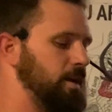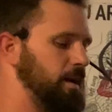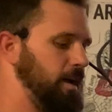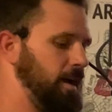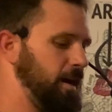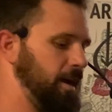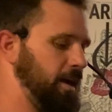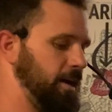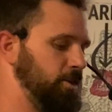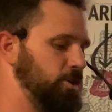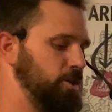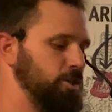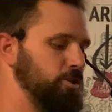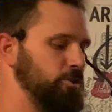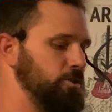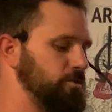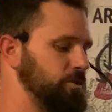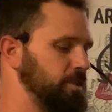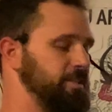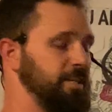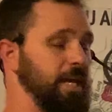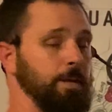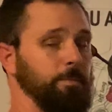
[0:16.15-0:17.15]
You can use
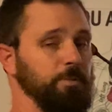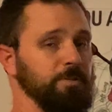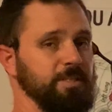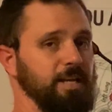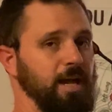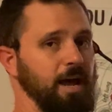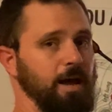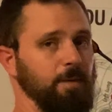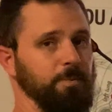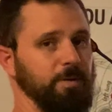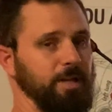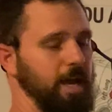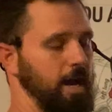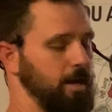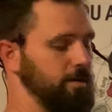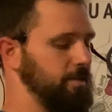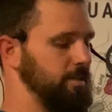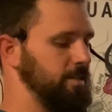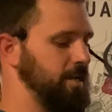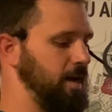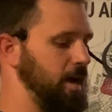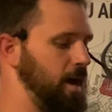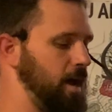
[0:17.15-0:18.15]
a tabletop, a
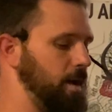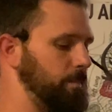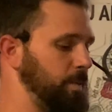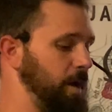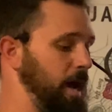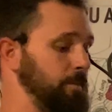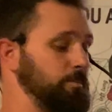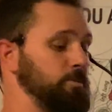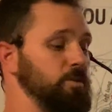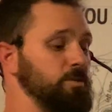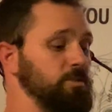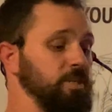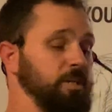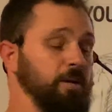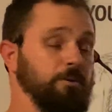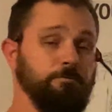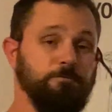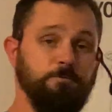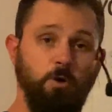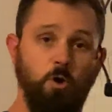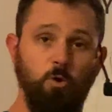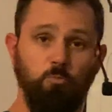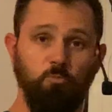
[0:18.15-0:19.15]
countertop. I'm using a
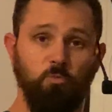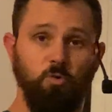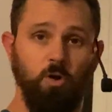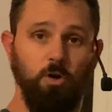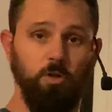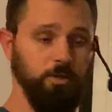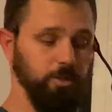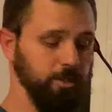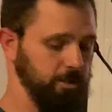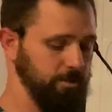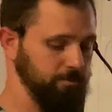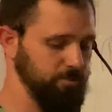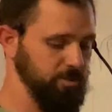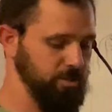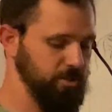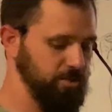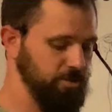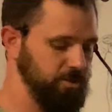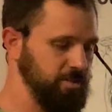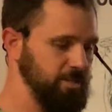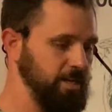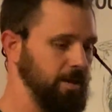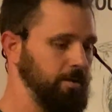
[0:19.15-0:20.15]
foam roller,
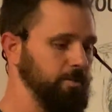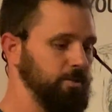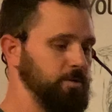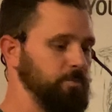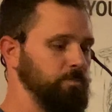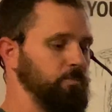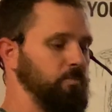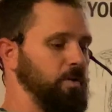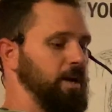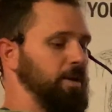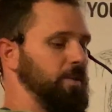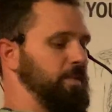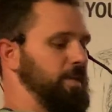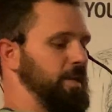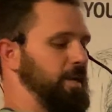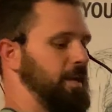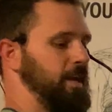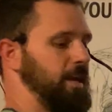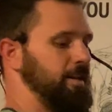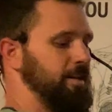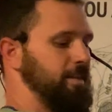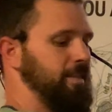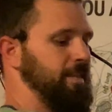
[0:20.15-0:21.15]
just right on the
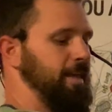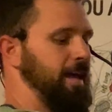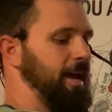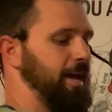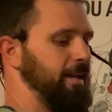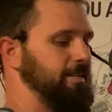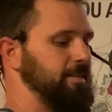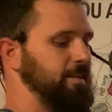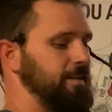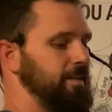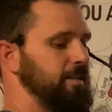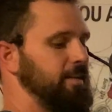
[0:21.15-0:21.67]
end of that.